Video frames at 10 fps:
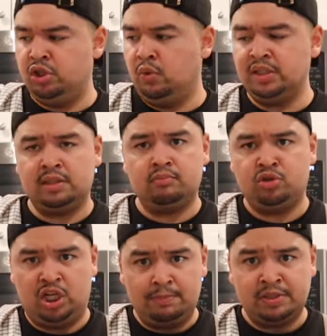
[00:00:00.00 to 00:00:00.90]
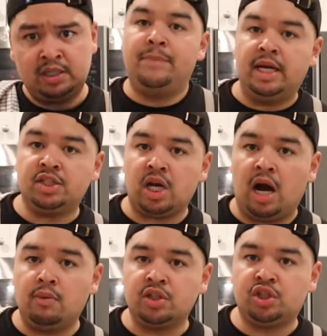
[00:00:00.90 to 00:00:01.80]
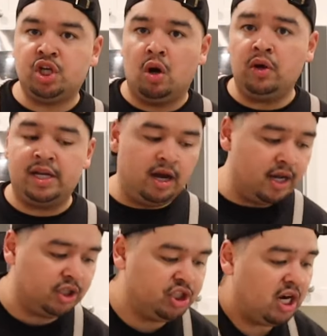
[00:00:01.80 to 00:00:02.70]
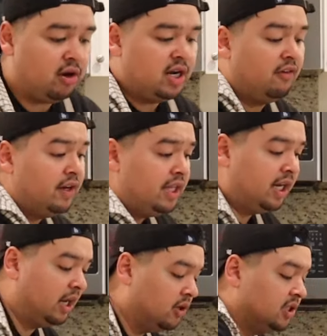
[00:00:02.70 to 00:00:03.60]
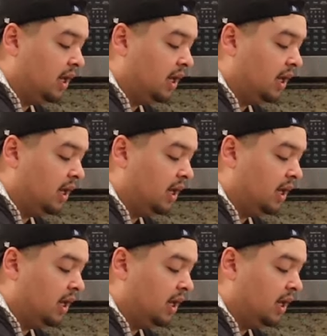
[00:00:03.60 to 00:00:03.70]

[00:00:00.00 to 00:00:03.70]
do you want some chips? Bitch, I was choking. I got a chair and everything. And I was